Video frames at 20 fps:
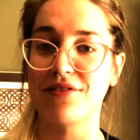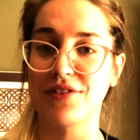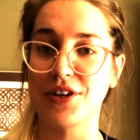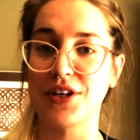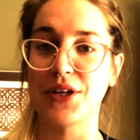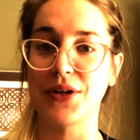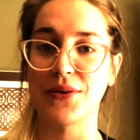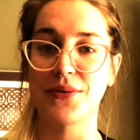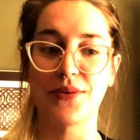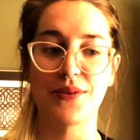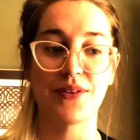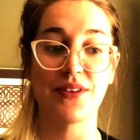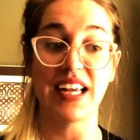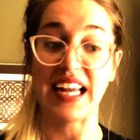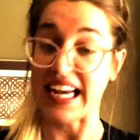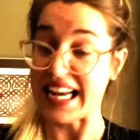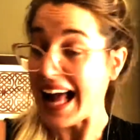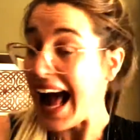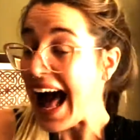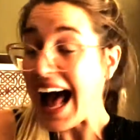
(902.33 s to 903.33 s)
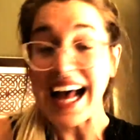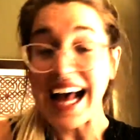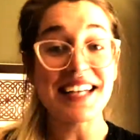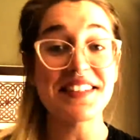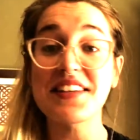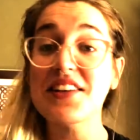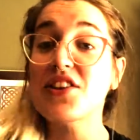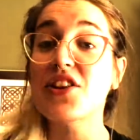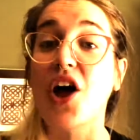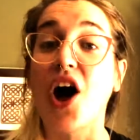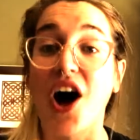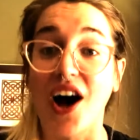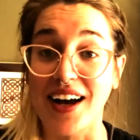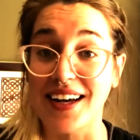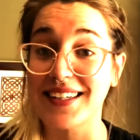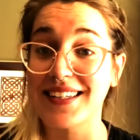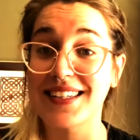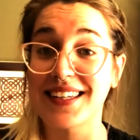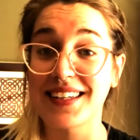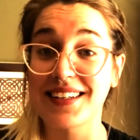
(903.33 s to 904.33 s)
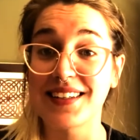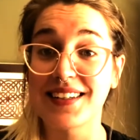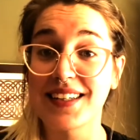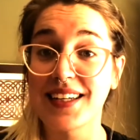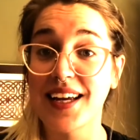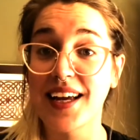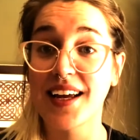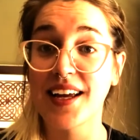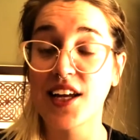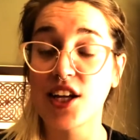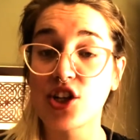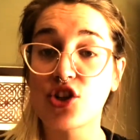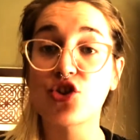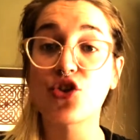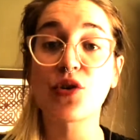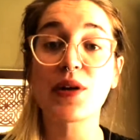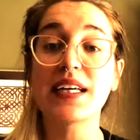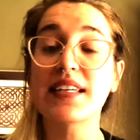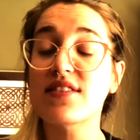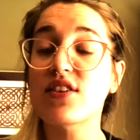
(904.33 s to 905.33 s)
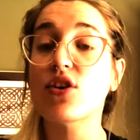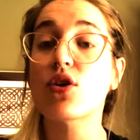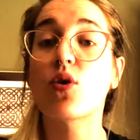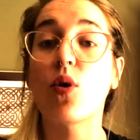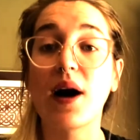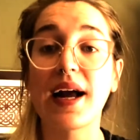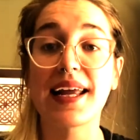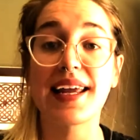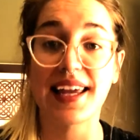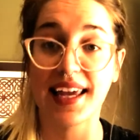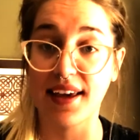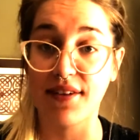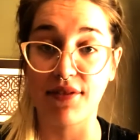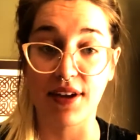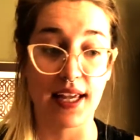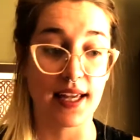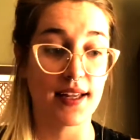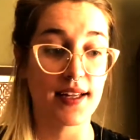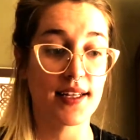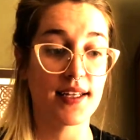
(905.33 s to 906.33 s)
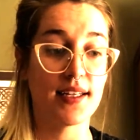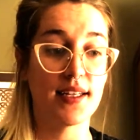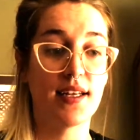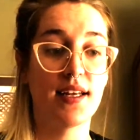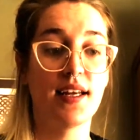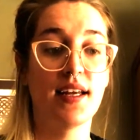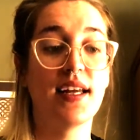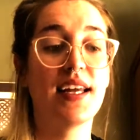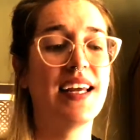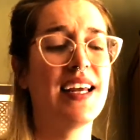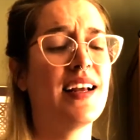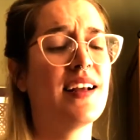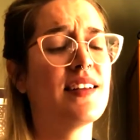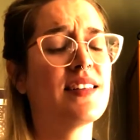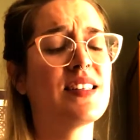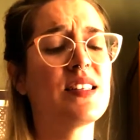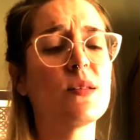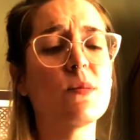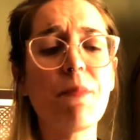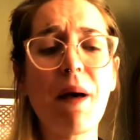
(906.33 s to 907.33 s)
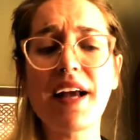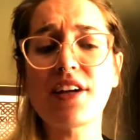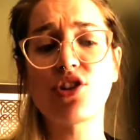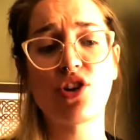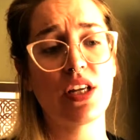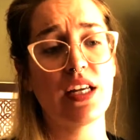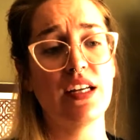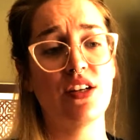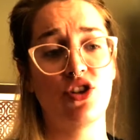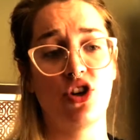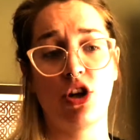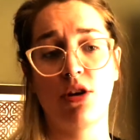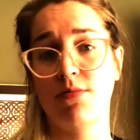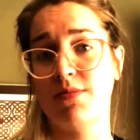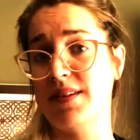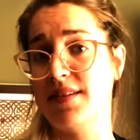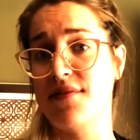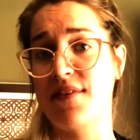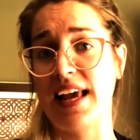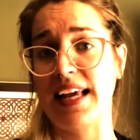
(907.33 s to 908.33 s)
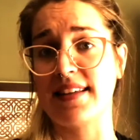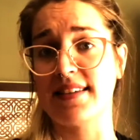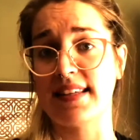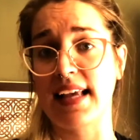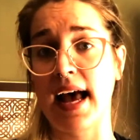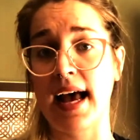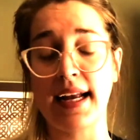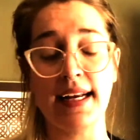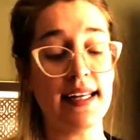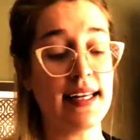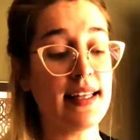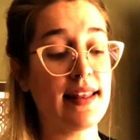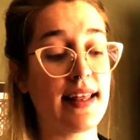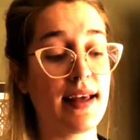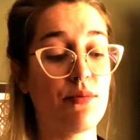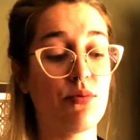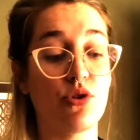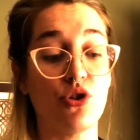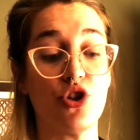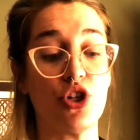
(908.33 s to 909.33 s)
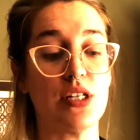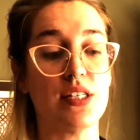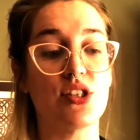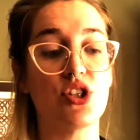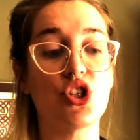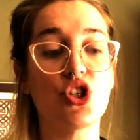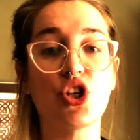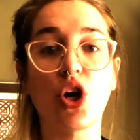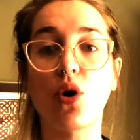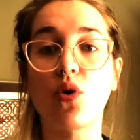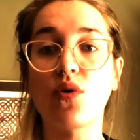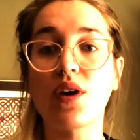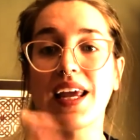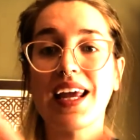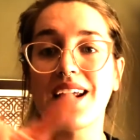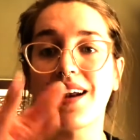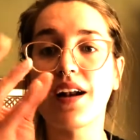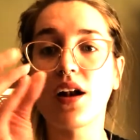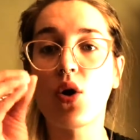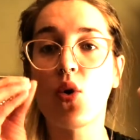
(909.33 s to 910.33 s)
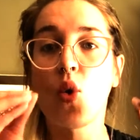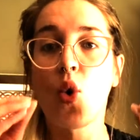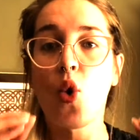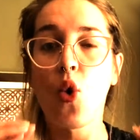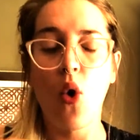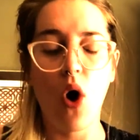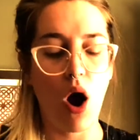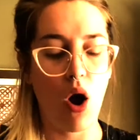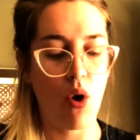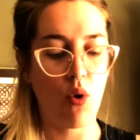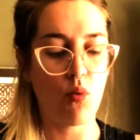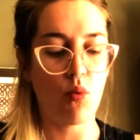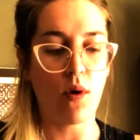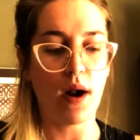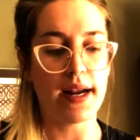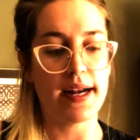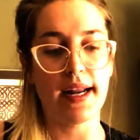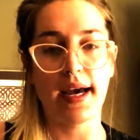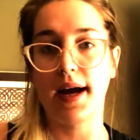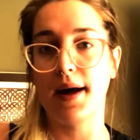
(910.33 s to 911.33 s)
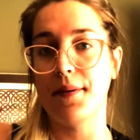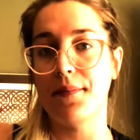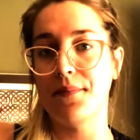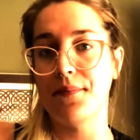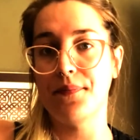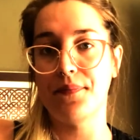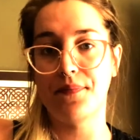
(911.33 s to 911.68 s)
for you? It has a lot. Trees are quite giving, especially in terms of anxiety. They will just soak it right up.